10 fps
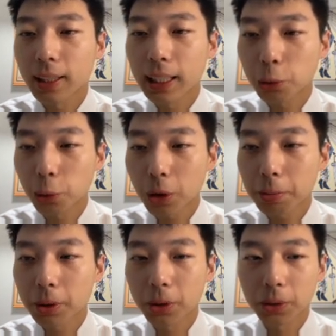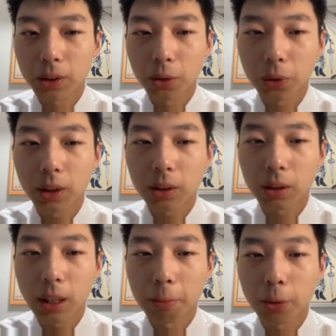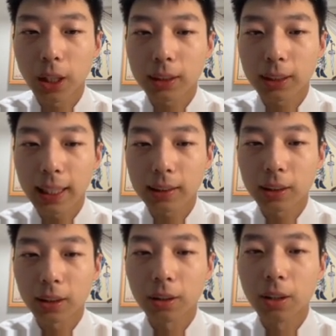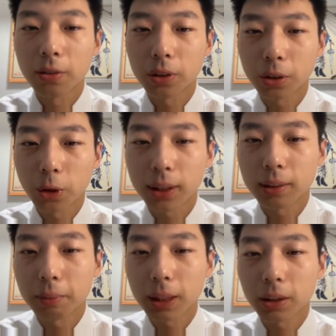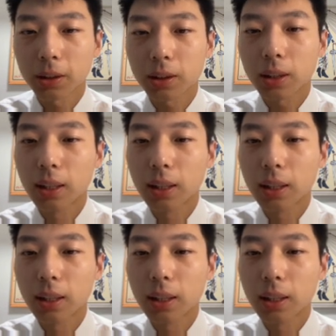it will reproduce the original compressed texture for the training meshes.